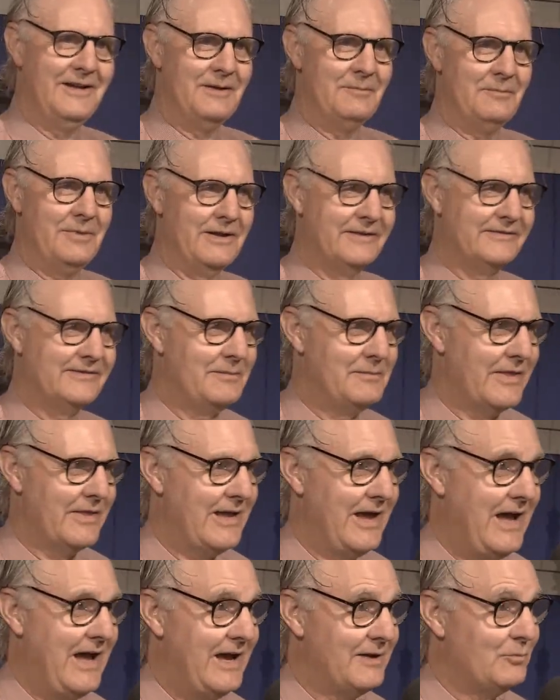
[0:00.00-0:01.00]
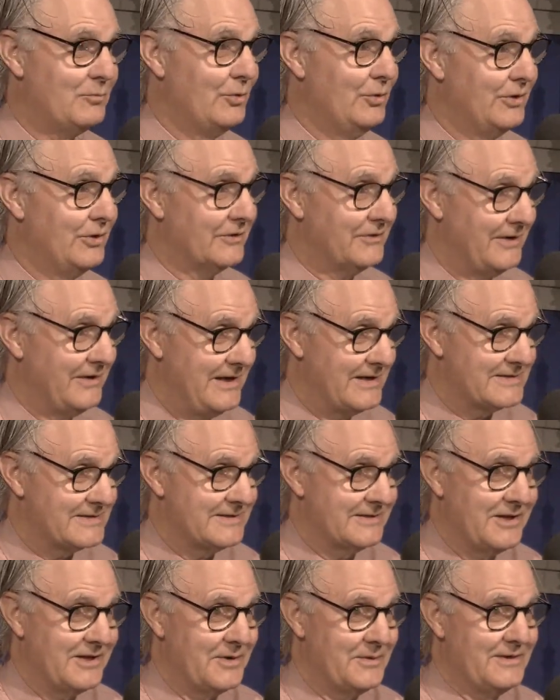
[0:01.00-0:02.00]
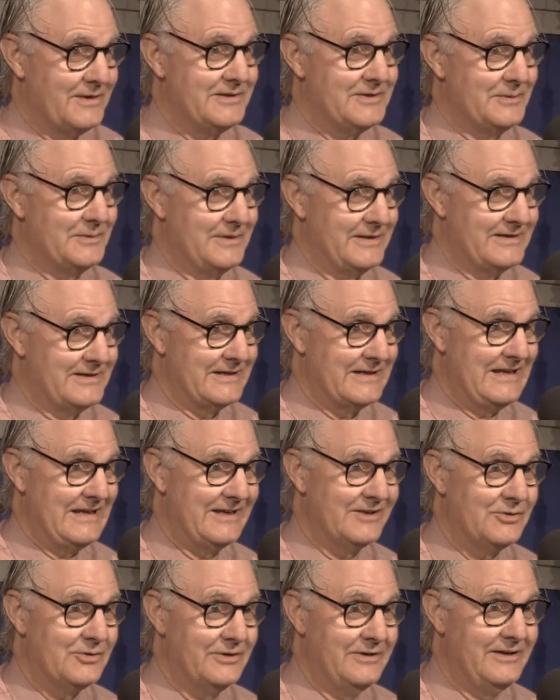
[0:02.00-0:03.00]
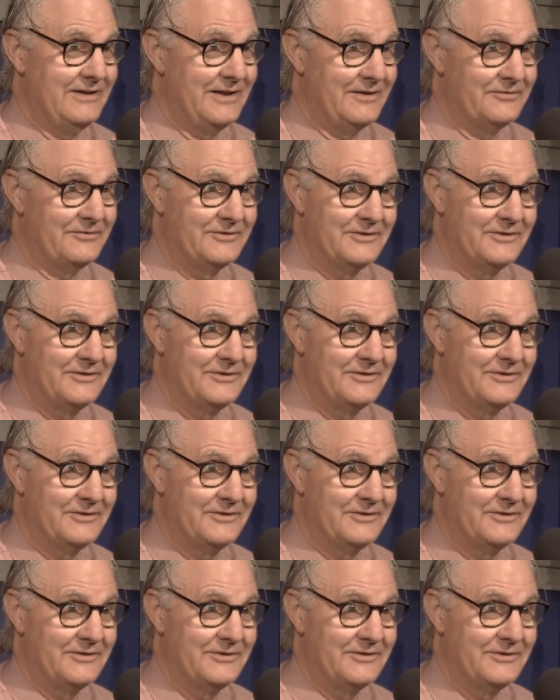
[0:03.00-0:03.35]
but some of the hard work that has to go into it to get good enough